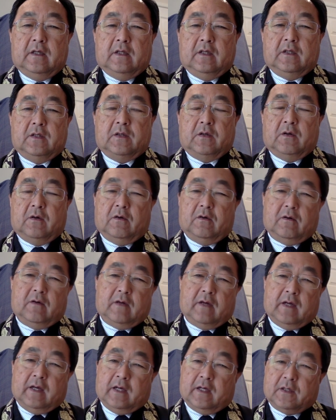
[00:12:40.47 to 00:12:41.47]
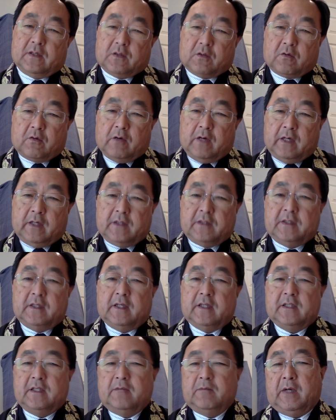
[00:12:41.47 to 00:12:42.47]
So as crazy
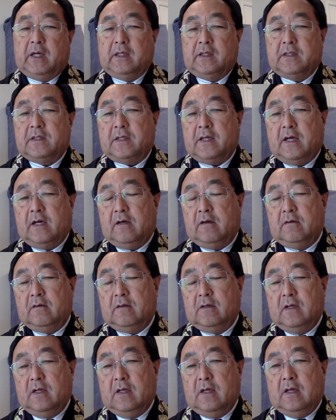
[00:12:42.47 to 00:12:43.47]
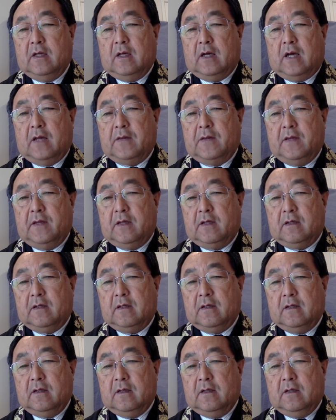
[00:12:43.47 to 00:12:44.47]
as it might sound, I think
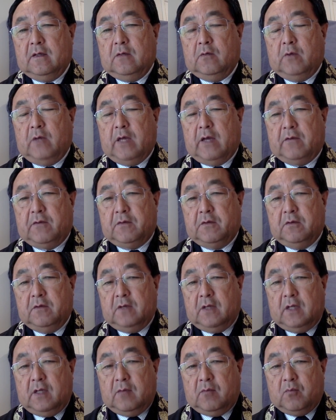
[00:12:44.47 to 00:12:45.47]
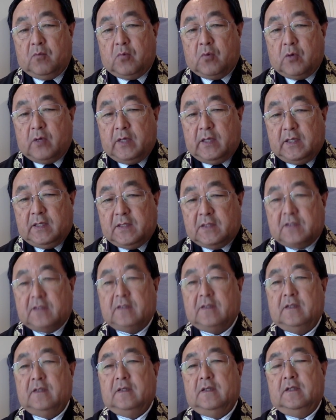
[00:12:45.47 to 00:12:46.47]
we have to
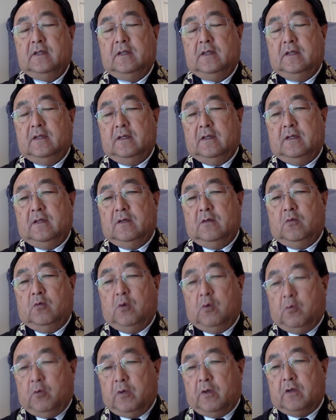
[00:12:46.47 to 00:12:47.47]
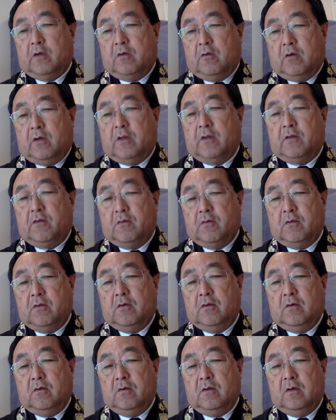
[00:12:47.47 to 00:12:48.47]
embrace what we are going
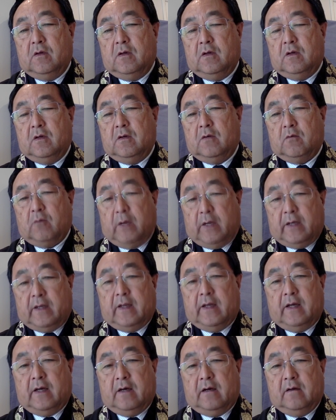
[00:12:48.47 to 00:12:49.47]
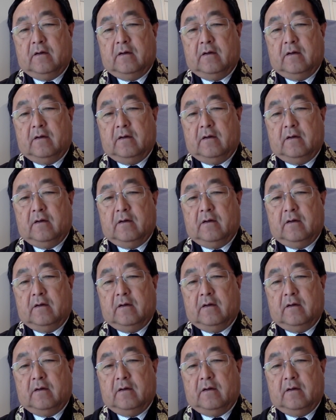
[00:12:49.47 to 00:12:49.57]
through right now.